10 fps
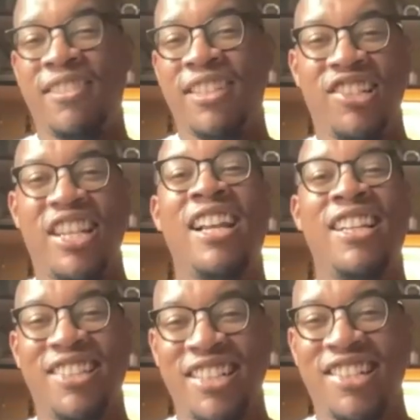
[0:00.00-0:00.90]
the
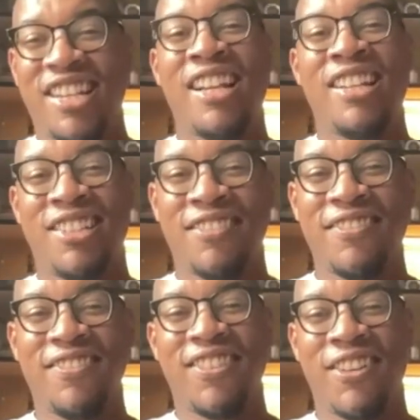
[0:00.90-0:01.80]
challenge
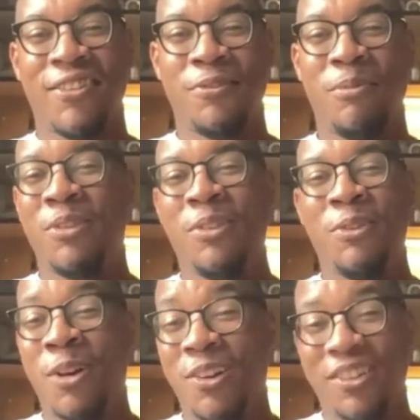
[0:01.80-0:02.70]
of
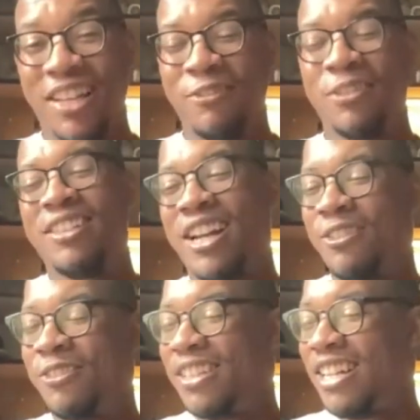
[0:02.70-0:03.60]
building wealth,
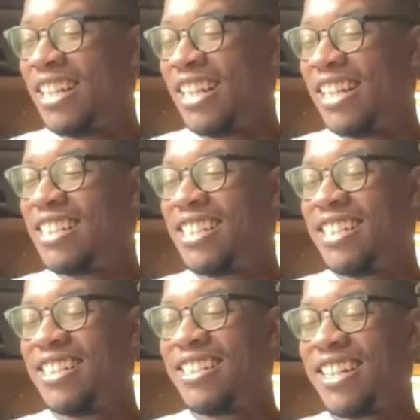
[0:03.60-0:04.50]
I guess
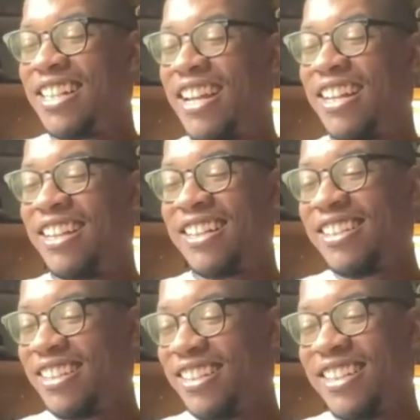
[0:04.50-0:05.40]
is like,
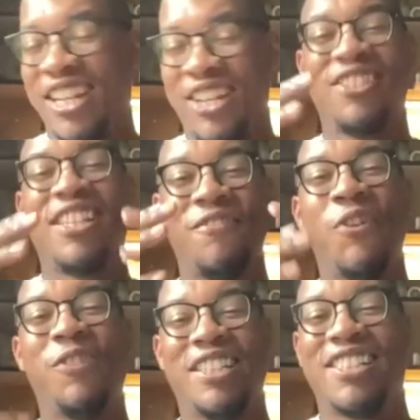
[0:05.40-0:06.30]
can you stay
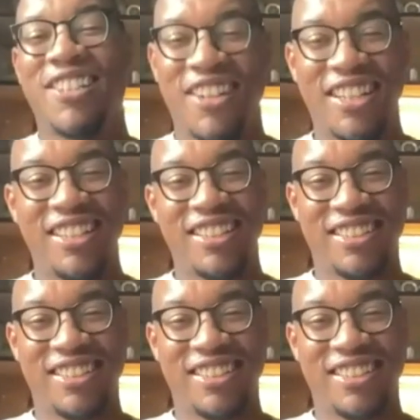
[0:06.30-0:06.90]
focused on